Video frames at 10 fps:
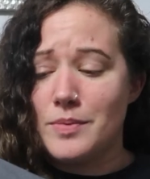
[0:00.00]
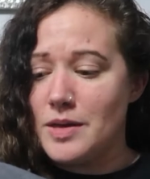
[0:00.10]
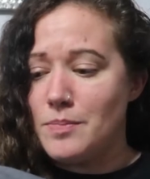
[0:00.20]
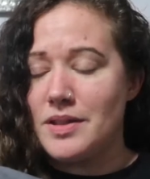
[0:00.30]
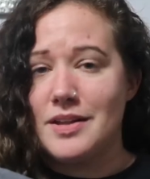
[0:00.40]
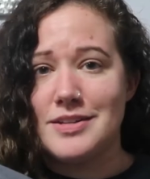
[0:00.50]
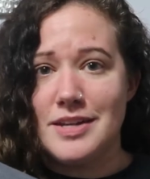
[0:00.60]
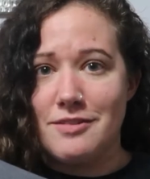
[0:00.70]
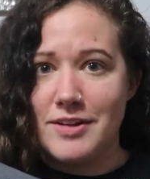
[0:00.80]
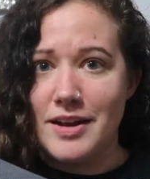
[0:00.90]
keeping this
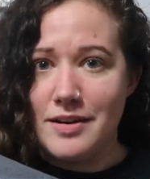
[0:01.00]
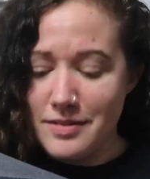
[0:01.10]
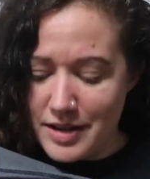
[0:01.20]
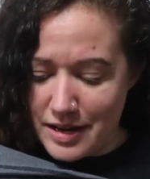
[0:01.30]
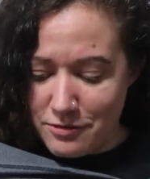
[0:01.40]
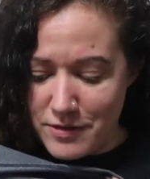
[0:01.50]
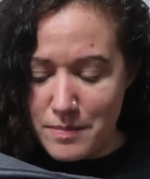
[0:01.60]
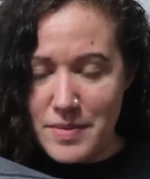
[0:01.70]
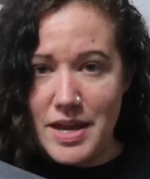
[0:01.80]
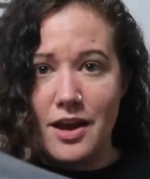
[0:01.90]
if it can fit
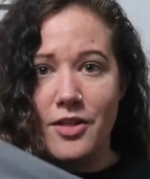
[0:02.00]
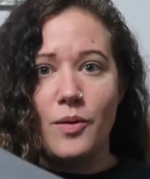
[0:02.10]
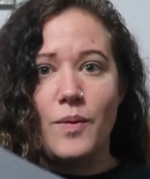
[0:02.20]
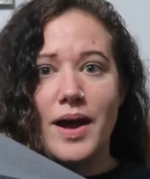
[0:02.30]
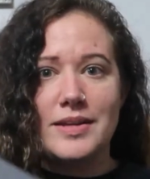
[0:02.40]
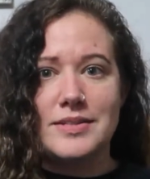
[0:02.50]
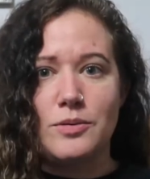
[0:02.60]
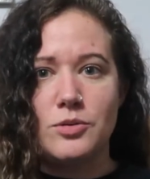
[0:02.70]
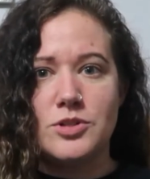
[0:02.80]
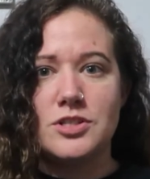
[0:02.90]
me. Otherwise, I
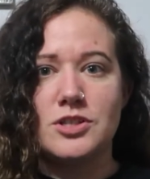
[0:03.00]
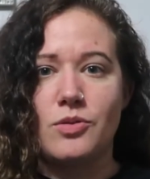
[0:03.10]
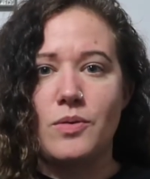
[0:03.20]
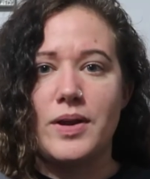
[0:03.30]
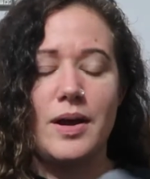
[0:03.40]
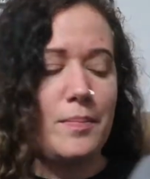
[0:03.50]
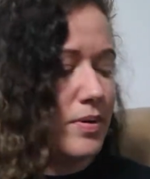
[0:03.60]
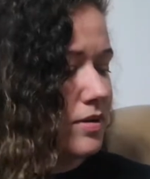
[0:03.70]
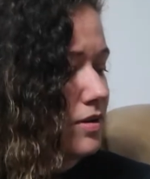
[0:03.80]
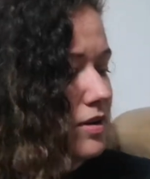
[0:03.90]
will just throw it up
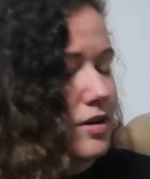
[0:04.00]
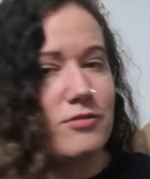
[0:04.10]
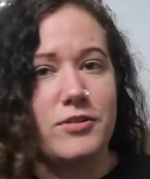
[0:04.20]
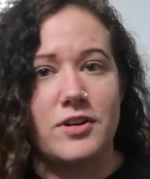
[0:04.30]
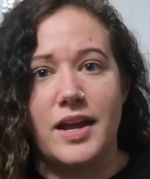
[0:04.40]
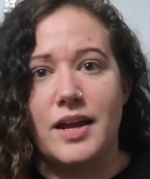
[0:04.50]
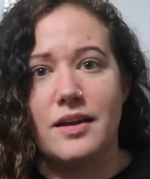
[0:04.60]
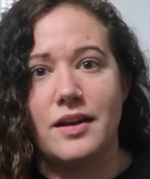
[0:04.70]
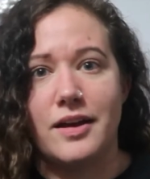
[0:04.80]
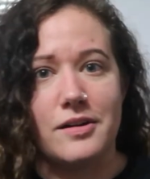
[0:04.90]
for like,
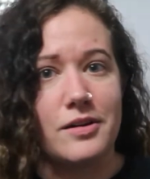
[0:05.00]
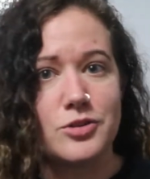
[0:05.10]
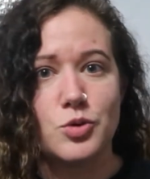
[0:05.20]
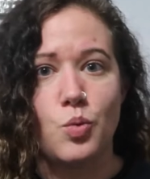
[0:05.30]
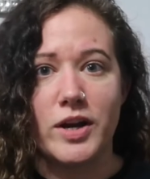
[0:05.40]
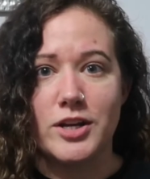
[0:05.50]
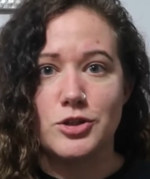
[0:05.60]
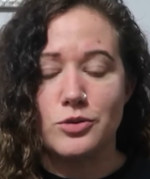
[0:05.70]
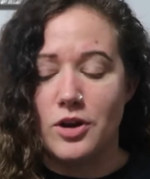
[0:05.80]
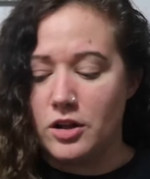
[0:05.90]
I don't know,
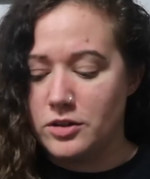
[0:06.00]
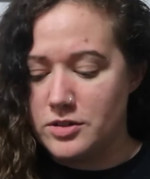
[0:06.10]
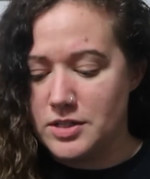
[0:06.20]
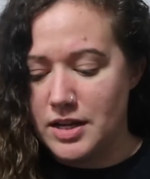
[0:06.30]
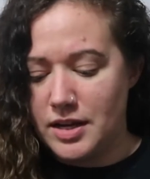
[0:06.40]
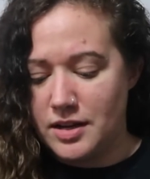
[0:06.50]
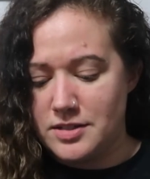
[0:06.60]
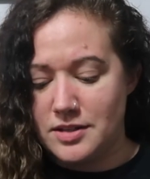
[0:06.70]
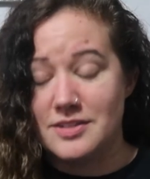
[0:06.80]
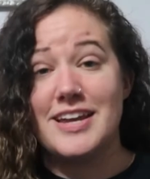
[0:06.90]
$22 and
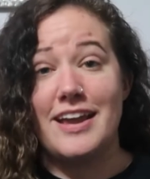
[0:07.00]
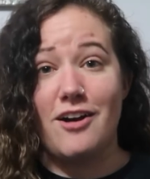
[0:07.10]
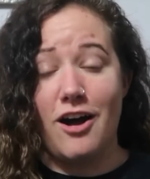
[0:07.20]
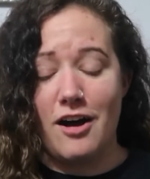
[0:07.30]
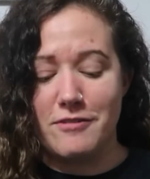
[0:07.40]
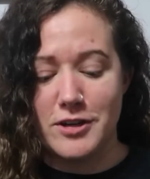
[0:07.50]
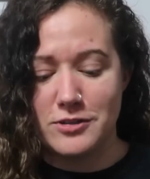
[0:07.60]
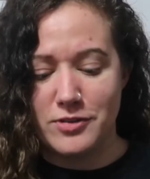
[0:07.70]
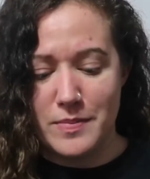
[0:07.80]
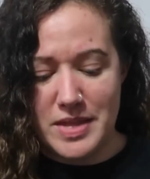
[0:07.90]
take offers
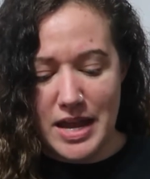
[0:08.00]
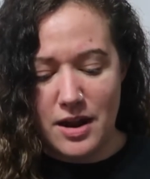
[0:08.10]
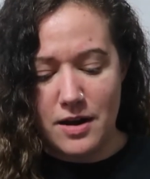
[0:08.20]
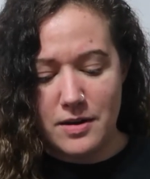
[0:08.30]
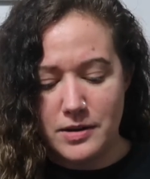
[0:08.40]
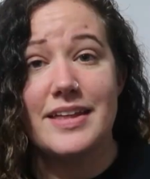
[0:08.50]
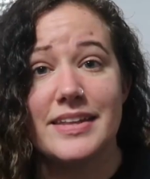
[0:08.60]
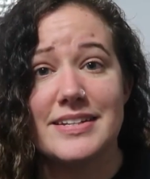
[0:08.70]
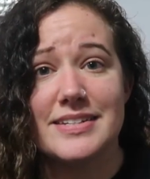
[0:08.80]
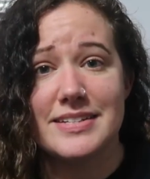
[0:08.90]
from there.
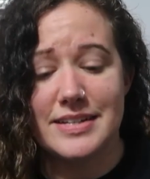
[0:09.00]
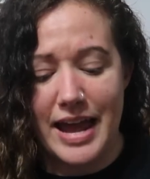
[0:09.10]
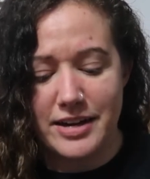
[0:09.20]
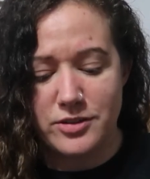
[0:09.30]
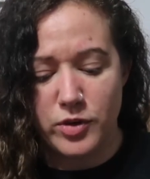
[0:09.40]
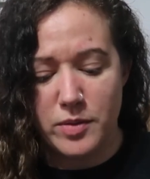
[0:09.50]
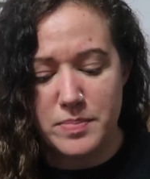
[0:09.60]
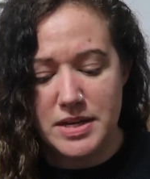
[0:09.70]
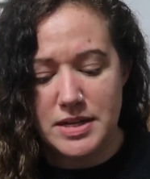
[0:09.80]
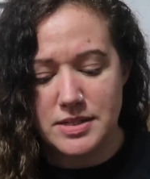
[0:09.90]
This is an activewear
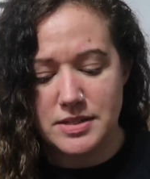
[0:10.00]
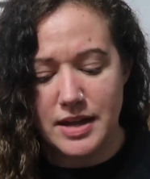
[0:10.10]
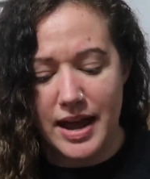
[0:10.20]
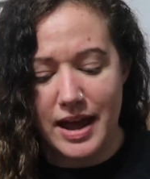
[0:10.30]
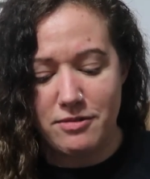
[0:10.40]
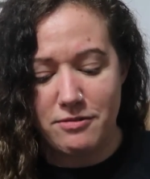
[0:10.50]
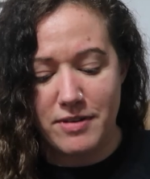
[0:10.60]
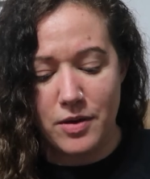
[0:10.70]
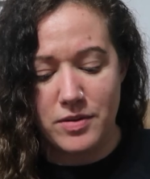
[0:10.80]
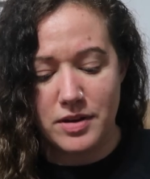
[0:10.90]
piece I haven't
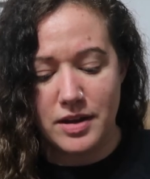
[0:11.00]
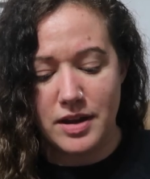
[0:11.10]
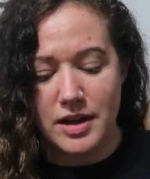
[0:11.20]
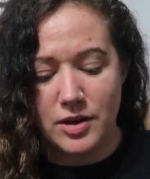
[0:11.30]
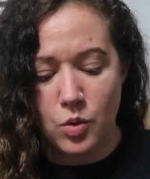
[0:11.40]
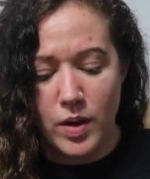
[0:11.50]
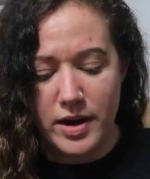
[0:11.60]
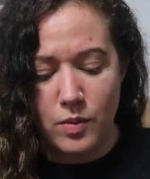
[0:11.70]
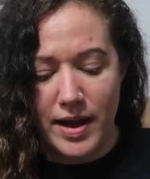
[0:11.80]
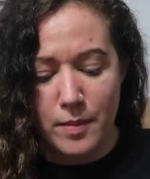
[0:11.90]
found in quite
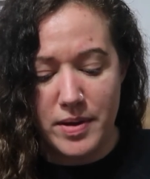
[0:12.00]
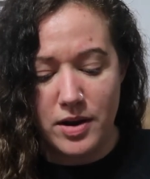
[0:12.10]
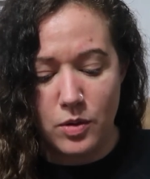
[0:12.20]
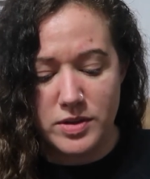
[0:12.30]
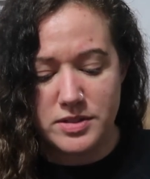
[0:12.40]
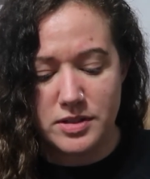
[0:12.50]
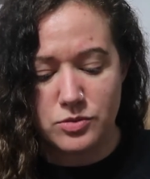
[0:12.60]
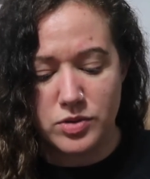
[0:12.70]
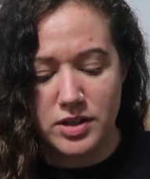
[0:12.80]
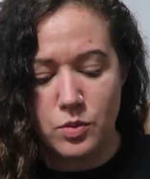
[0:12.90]
a while, but it always does
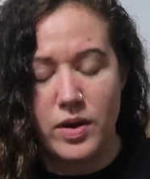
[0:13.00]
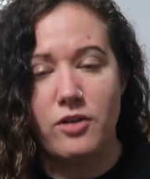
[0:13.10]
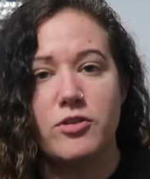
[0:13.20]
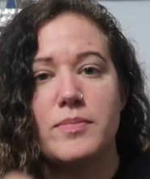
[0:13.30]
really well for